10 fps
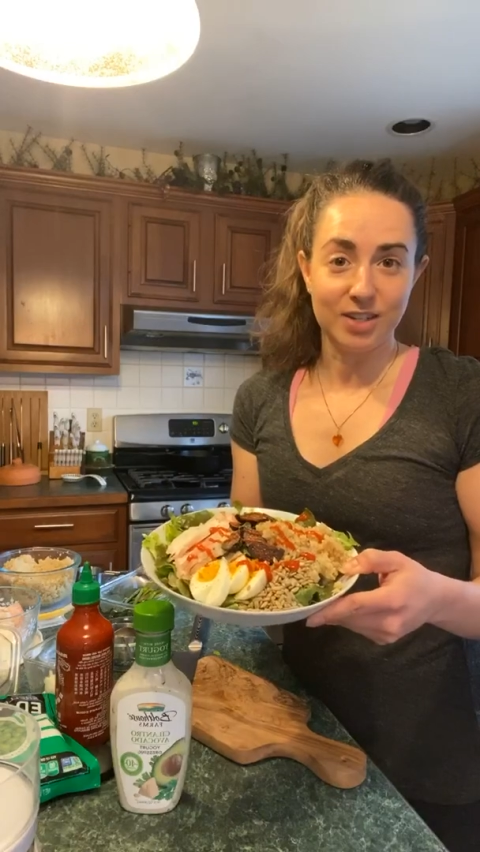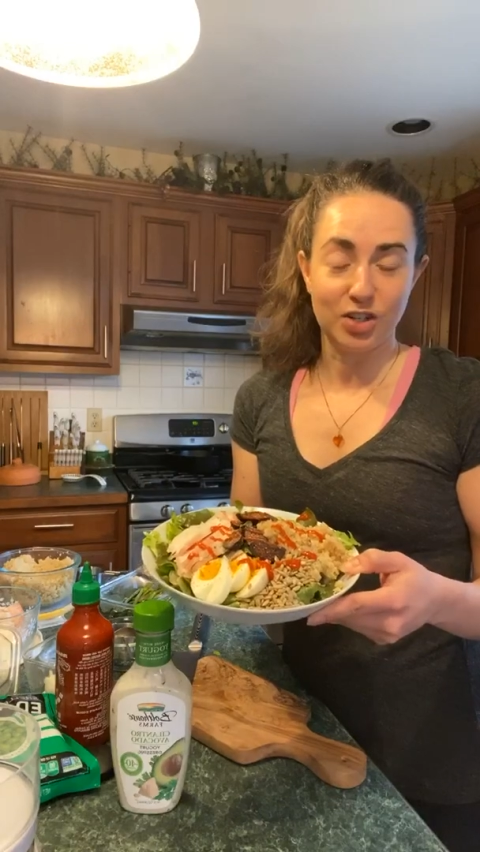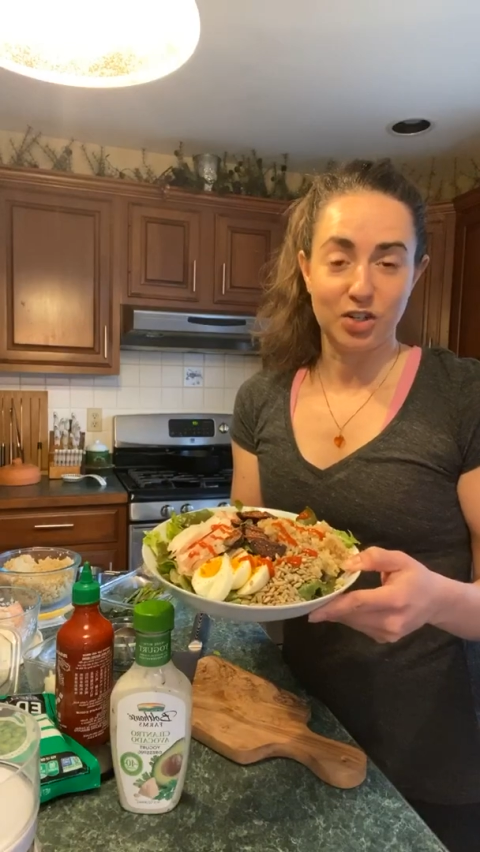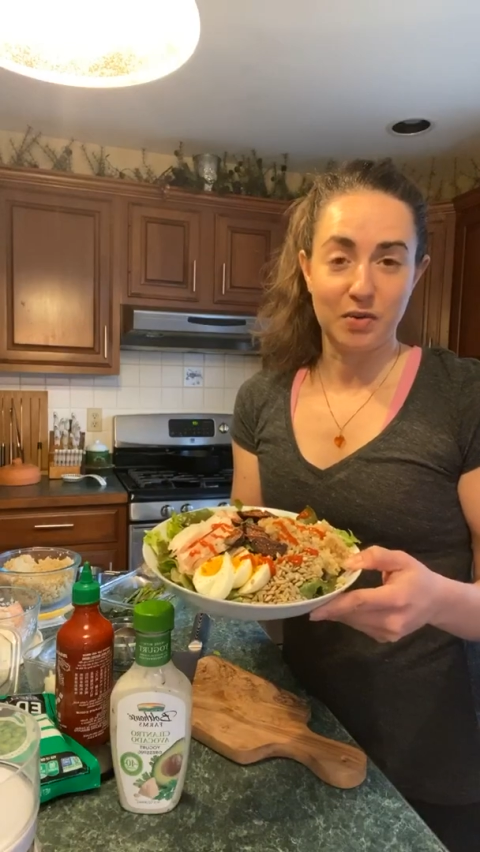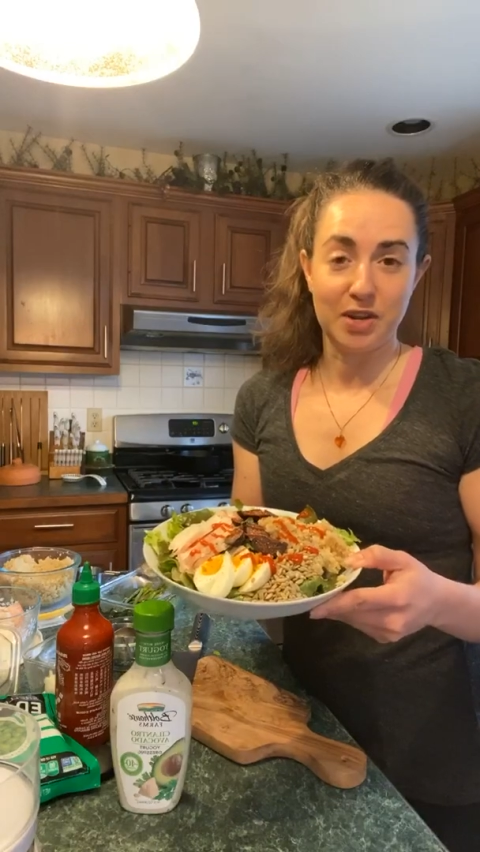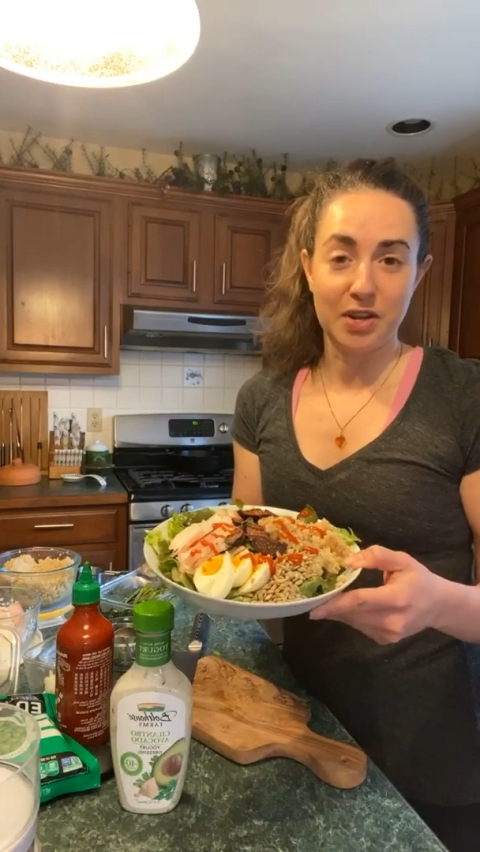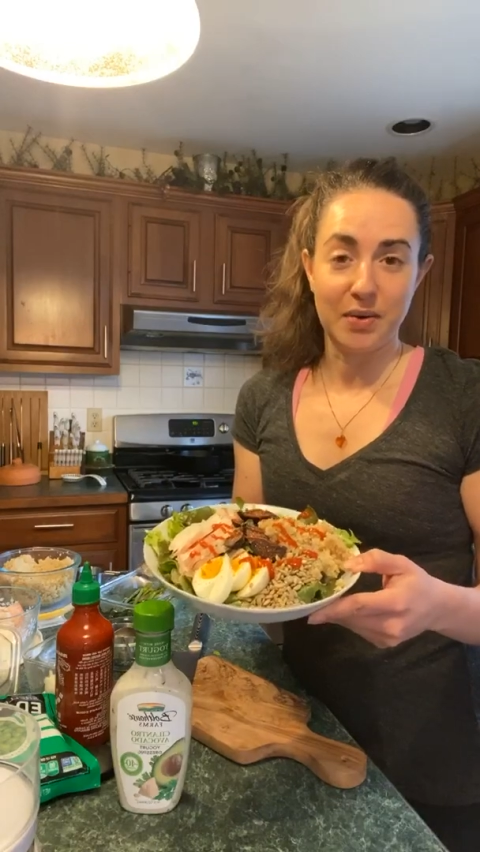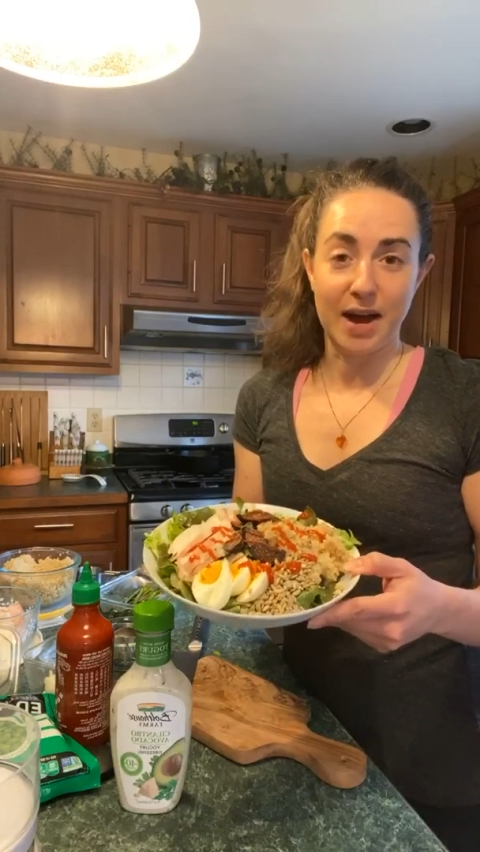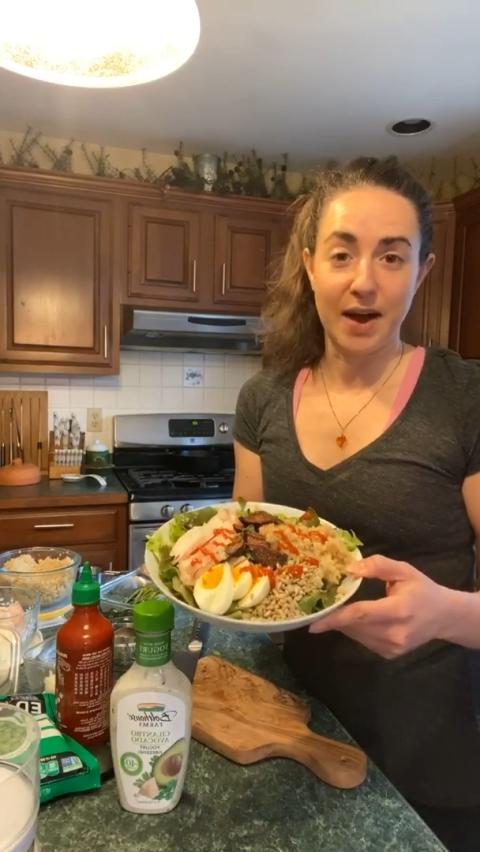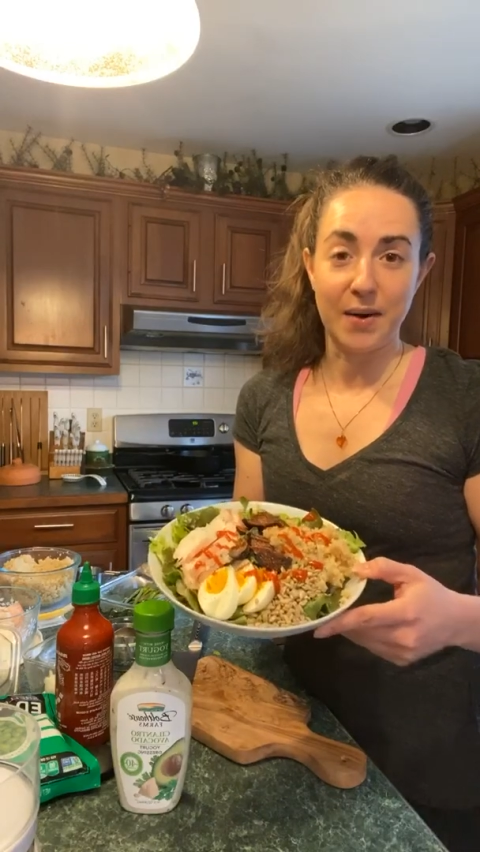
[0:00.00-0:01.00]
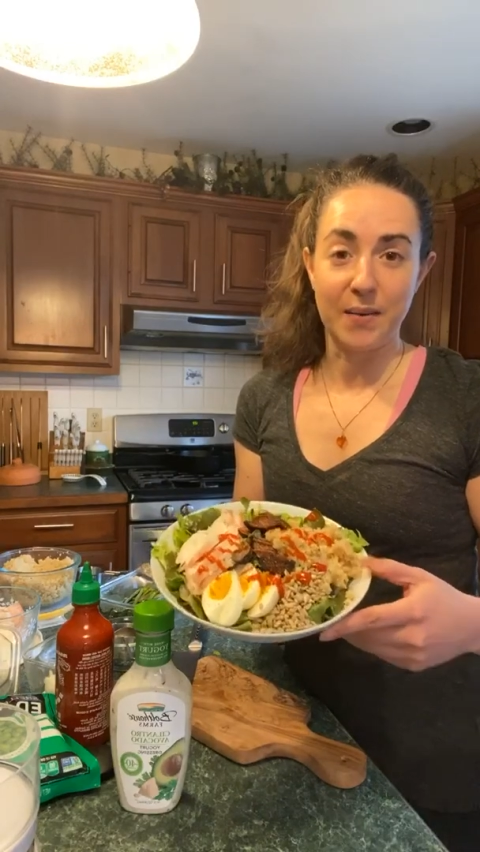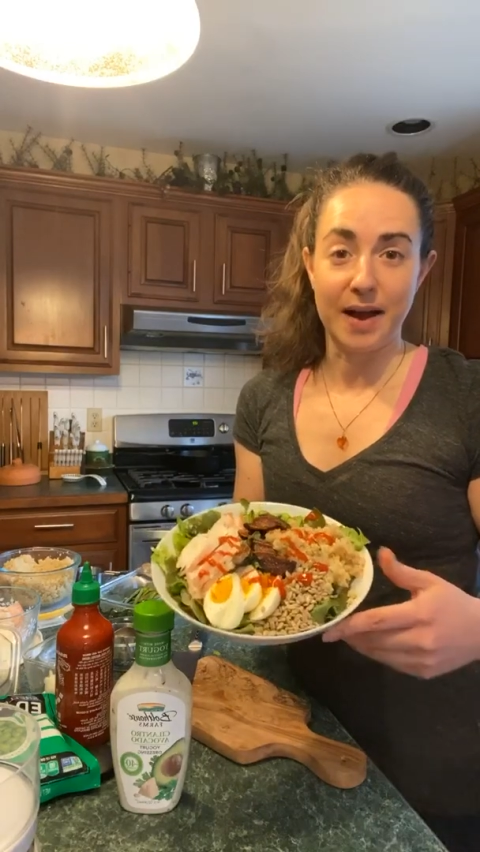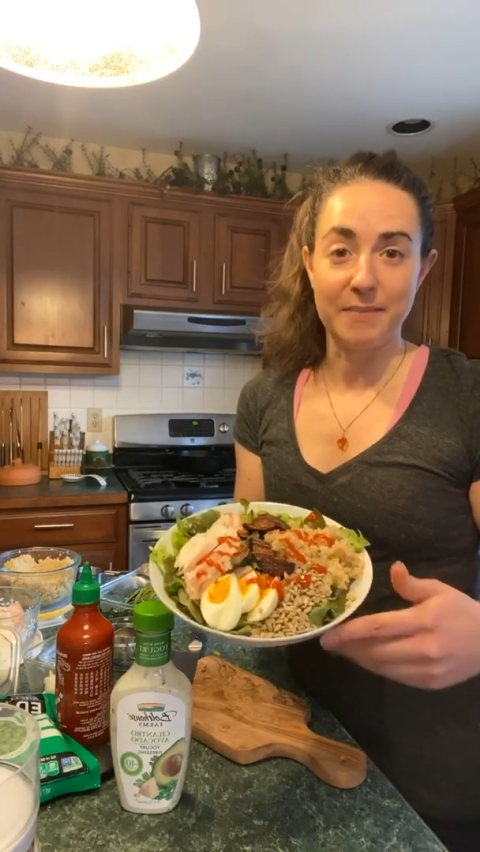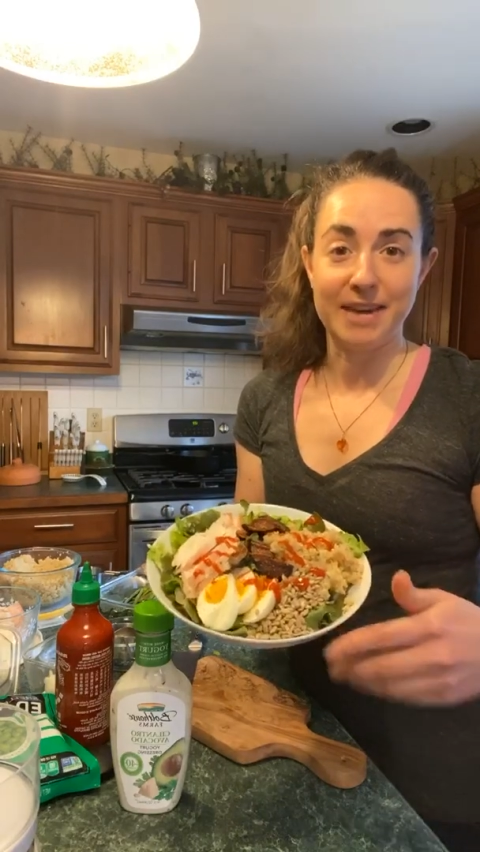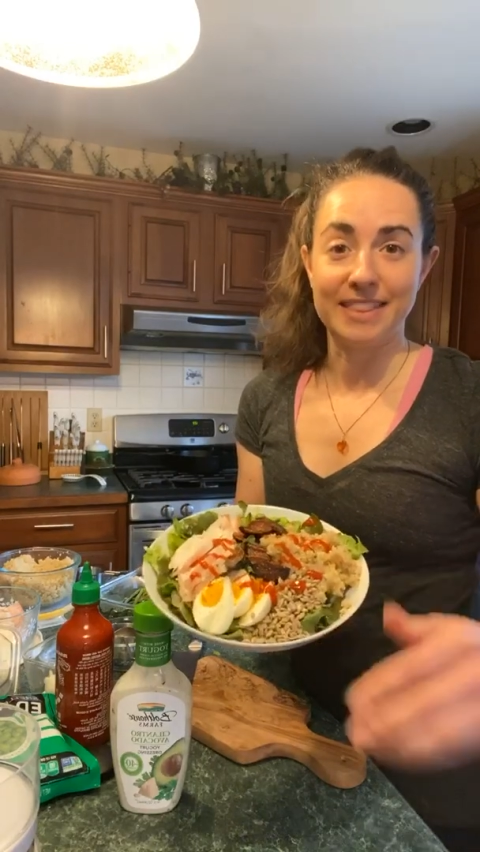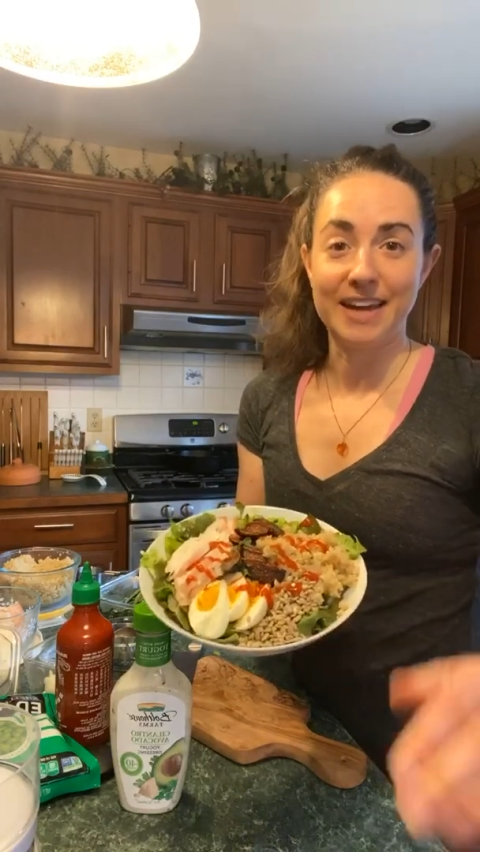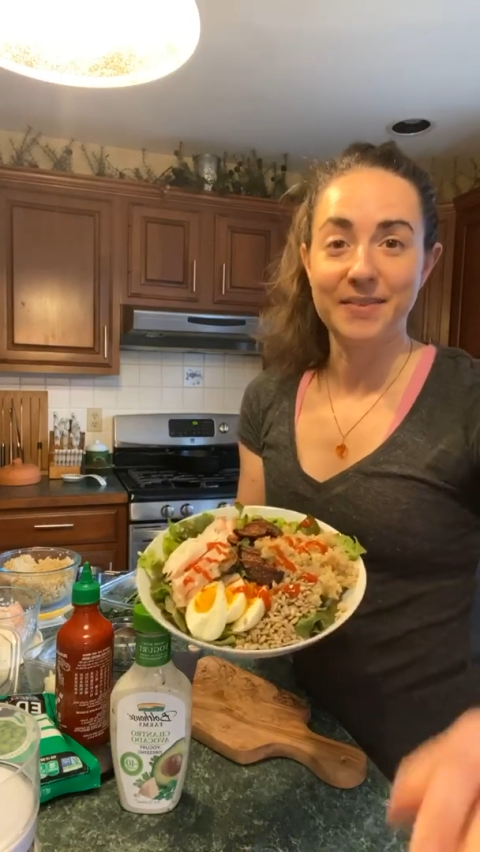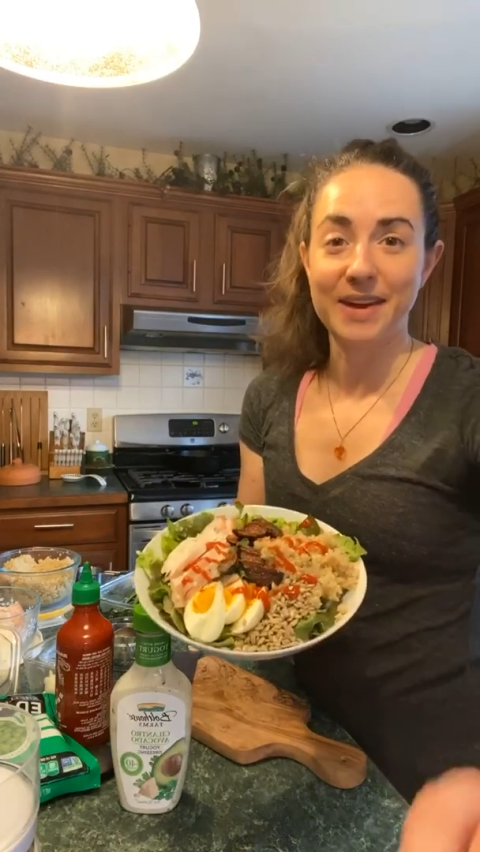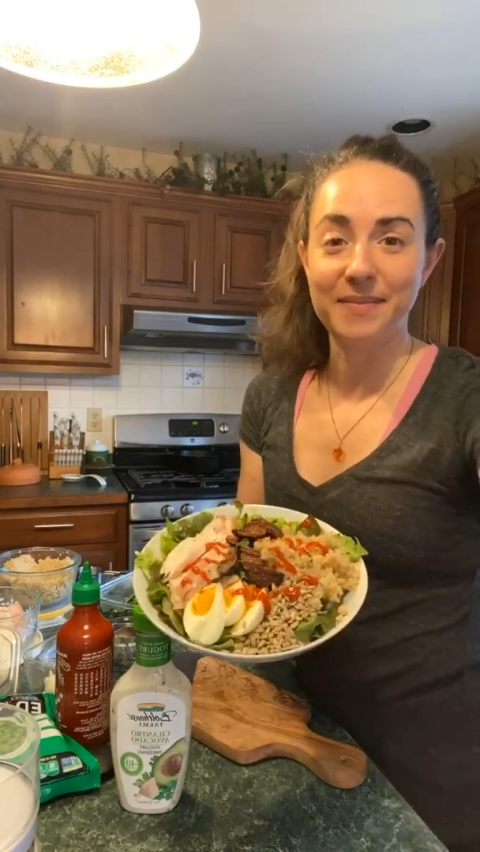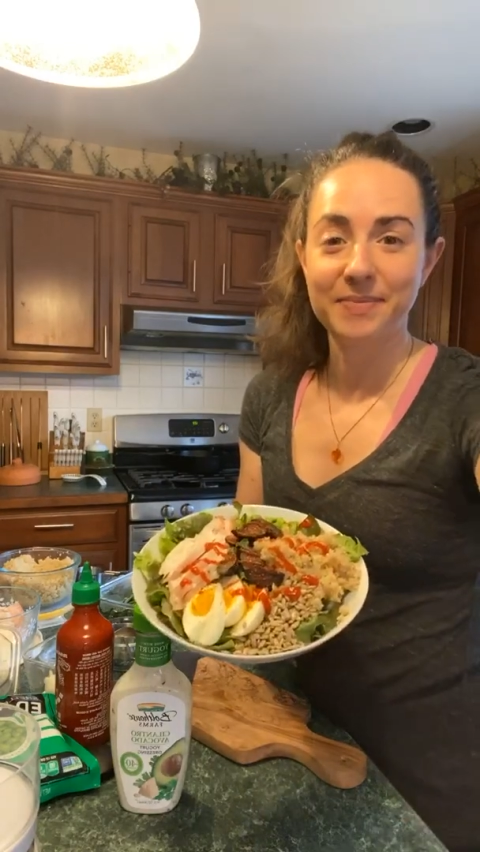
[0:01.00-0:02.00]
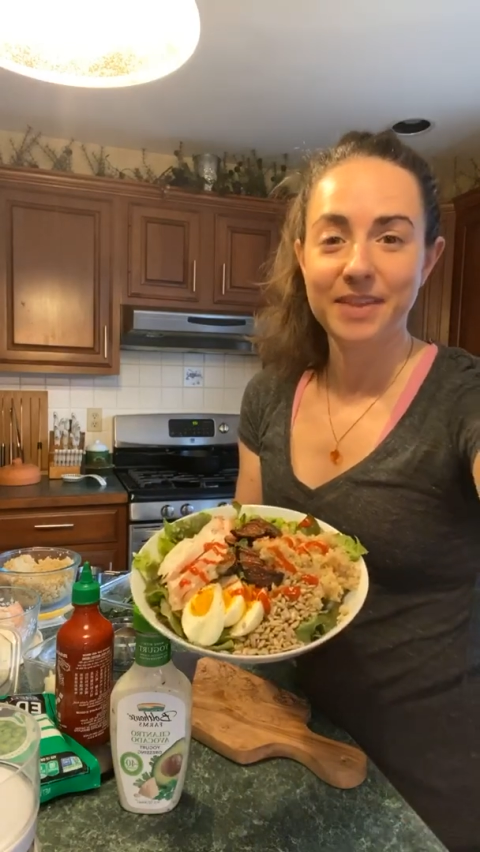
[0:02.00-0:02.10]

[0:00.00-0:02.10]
just showing you how I make it that way.